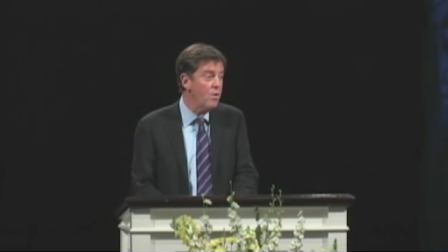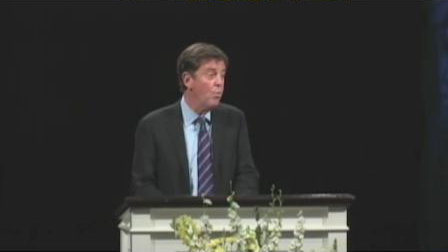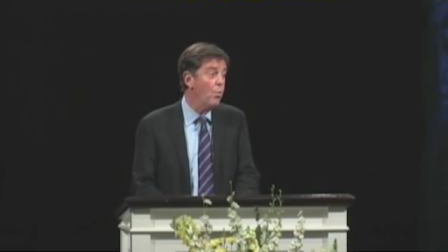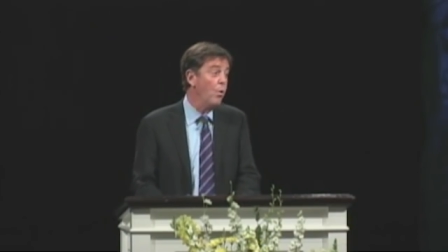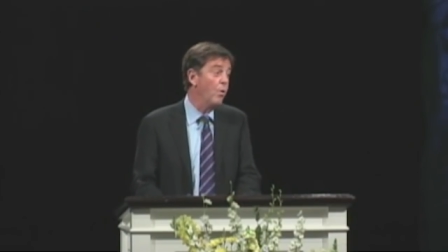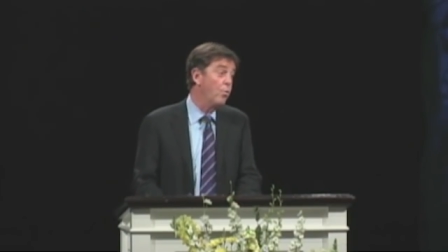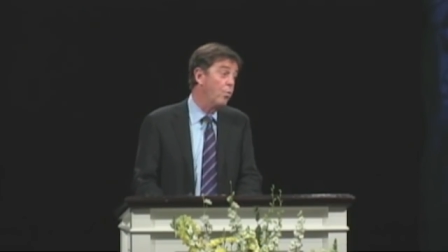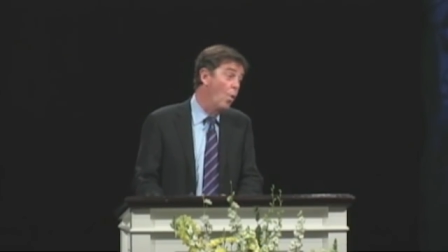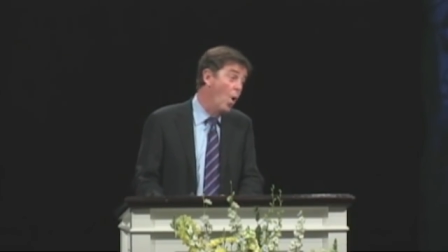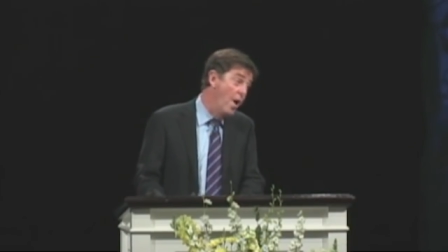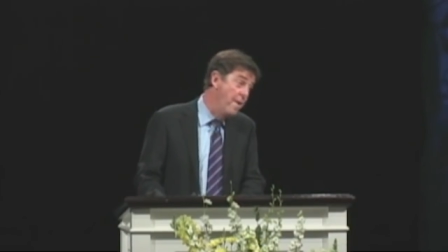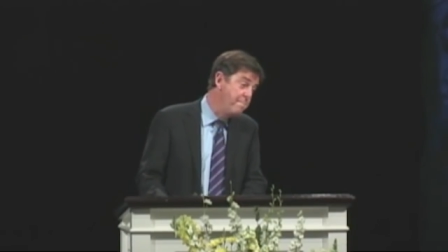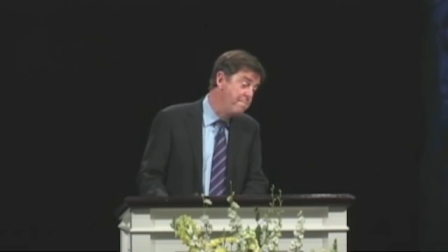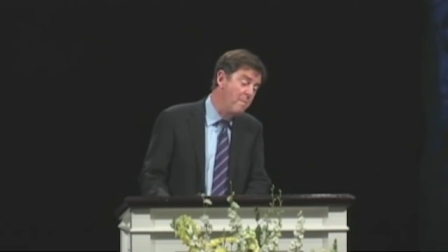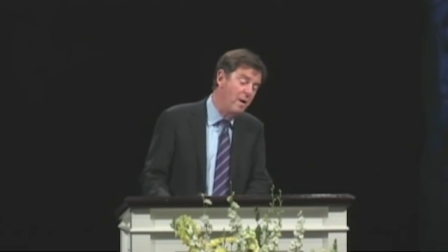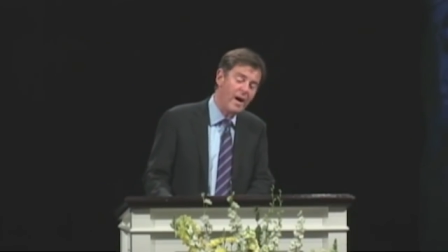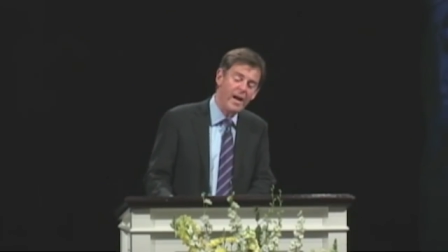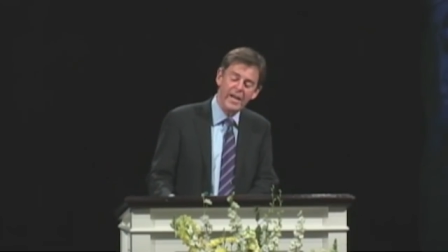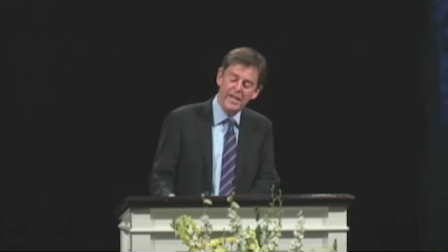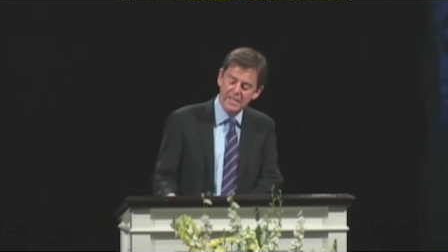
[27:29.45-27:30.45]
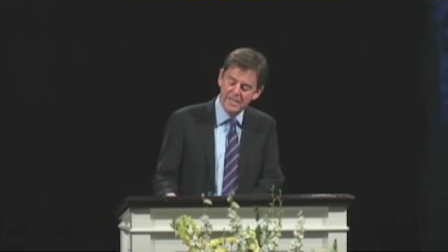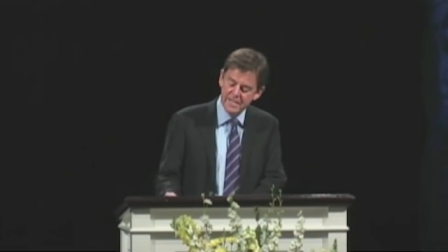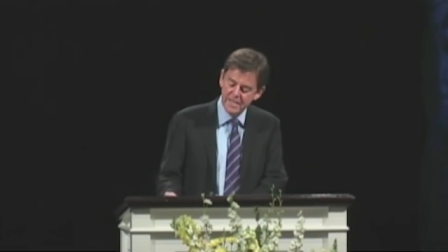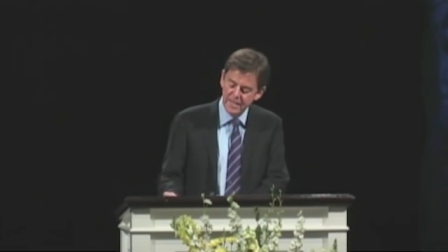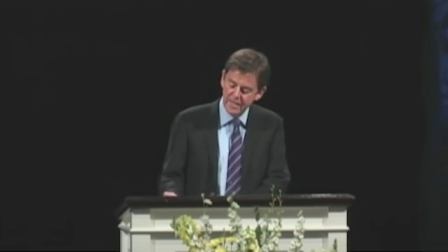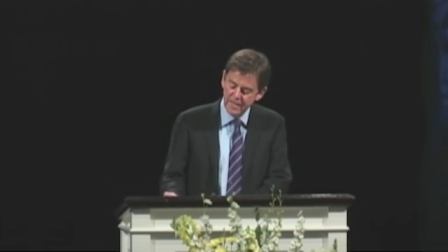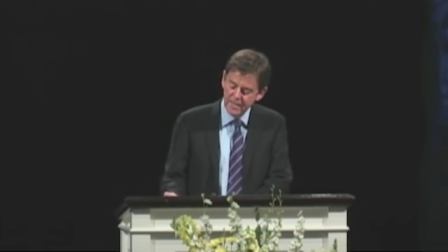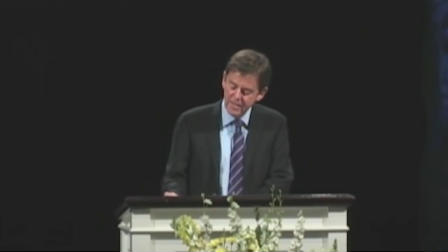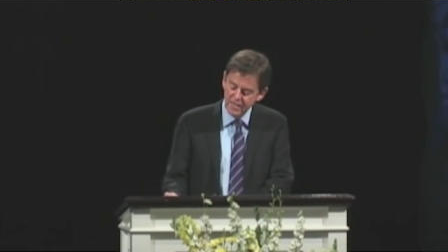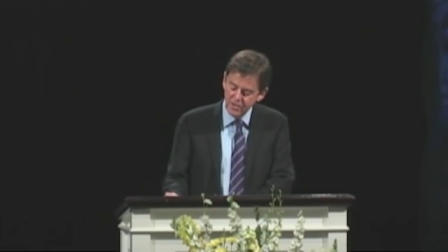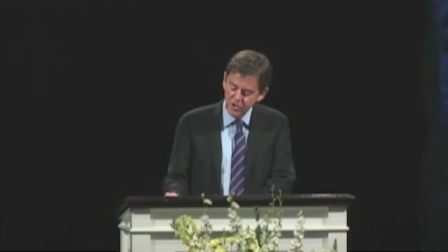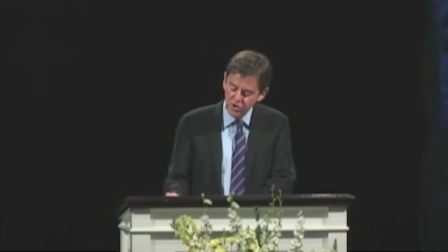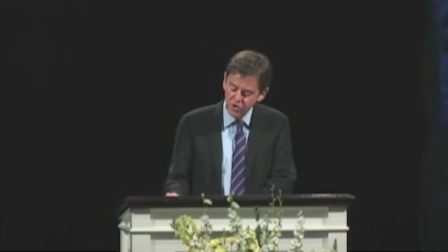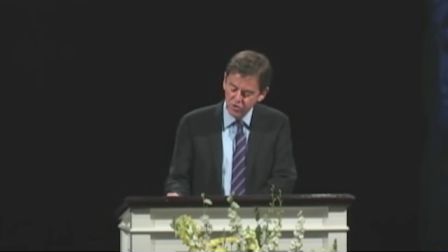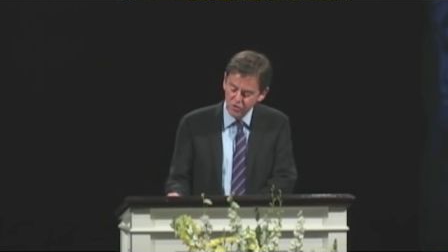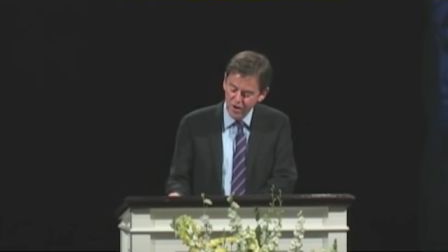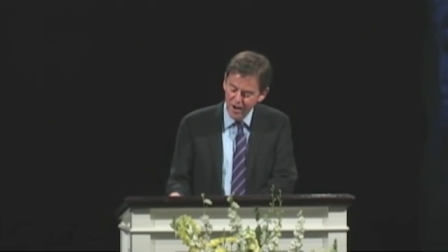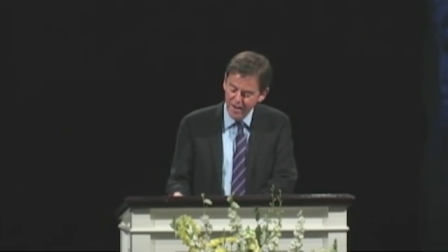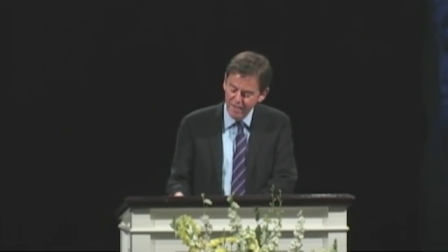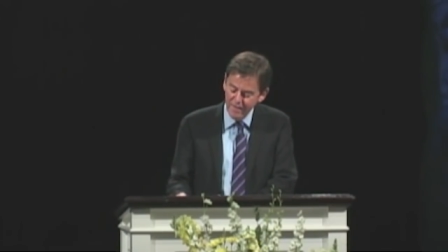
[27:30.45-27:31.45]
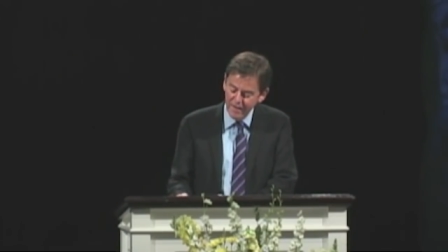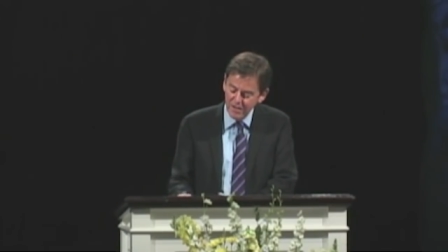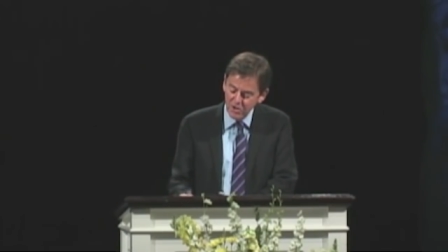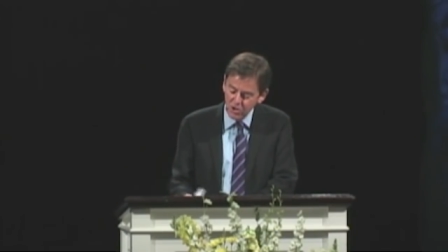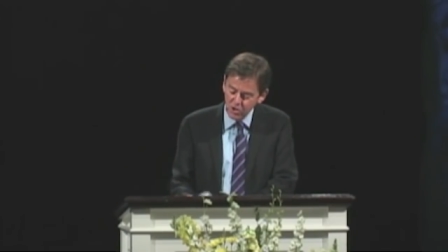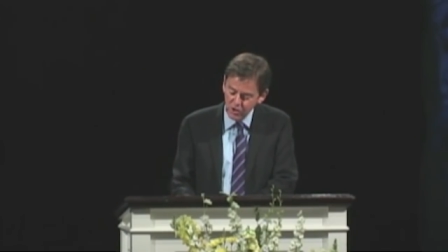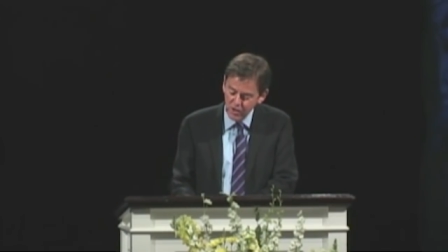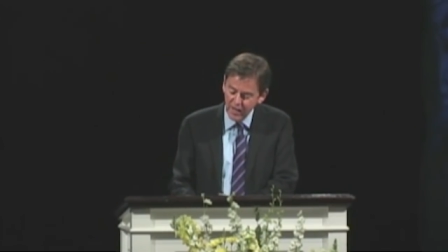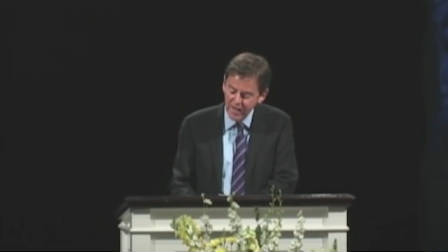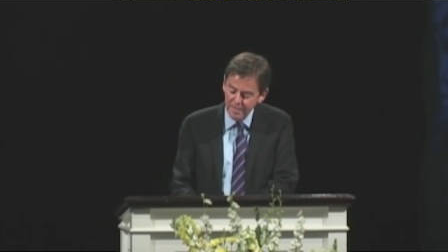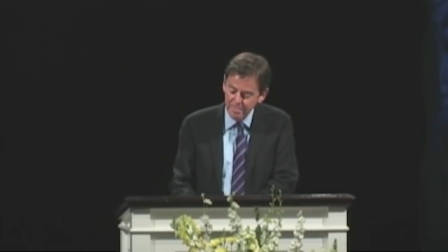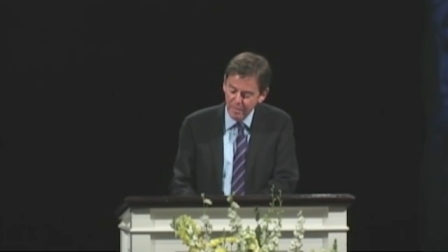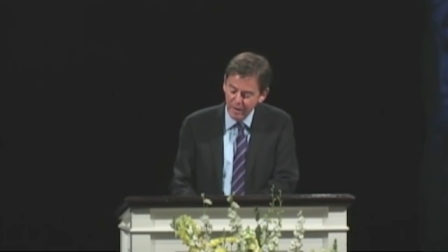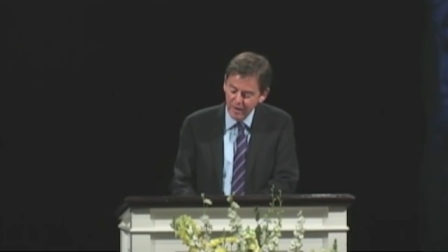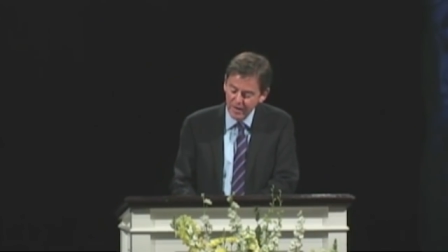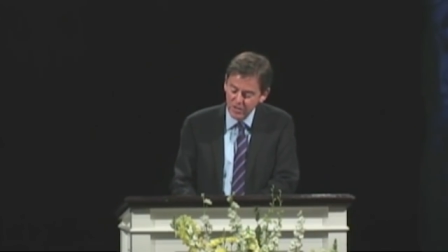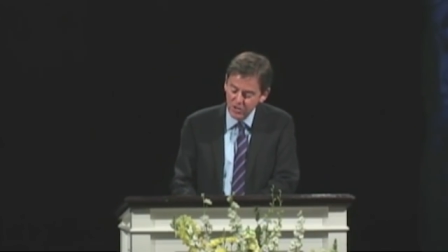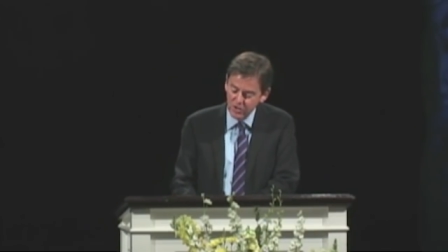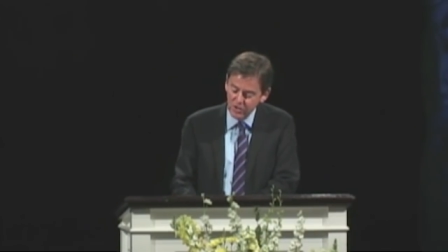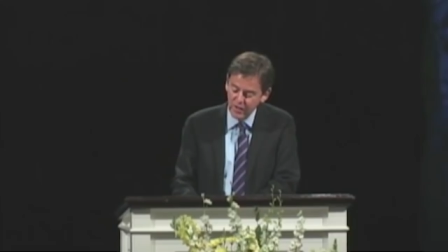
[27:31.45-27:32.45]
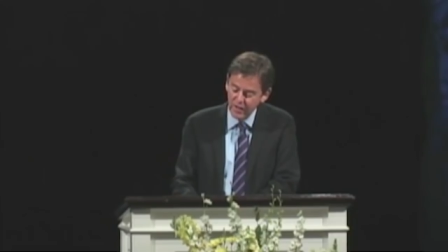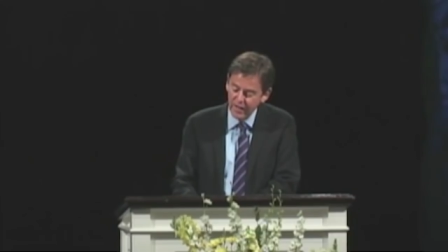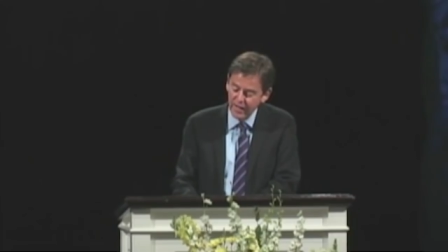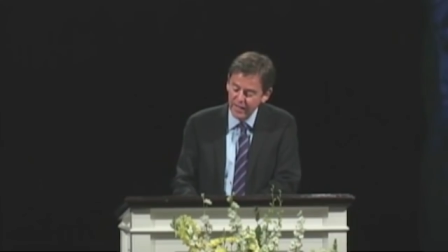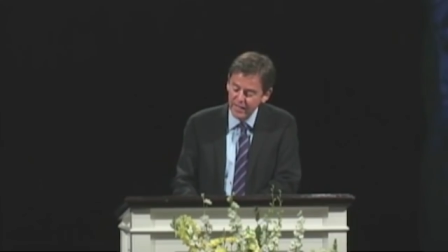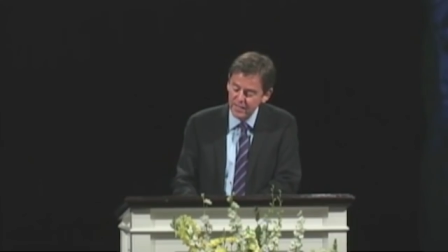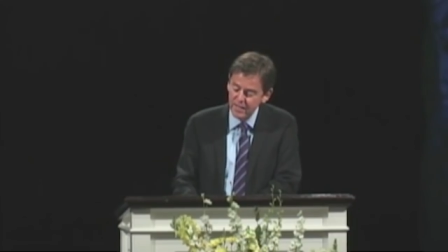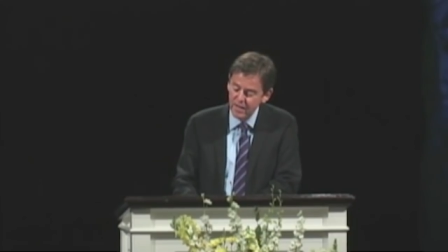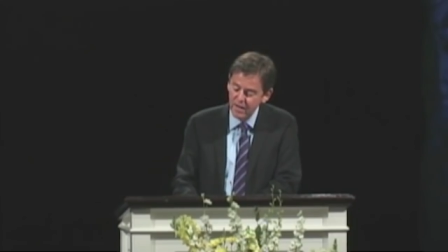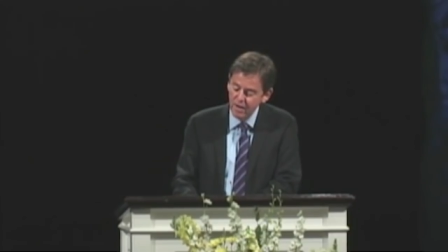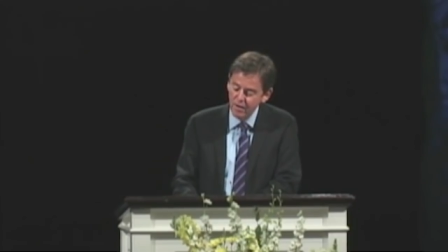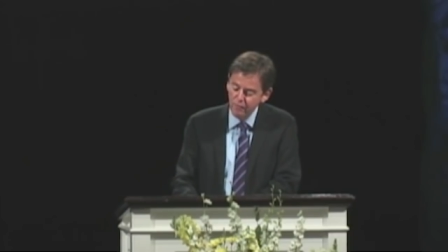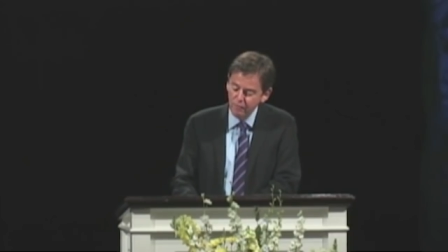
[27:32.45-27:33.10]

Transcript: with one mind, striving side by side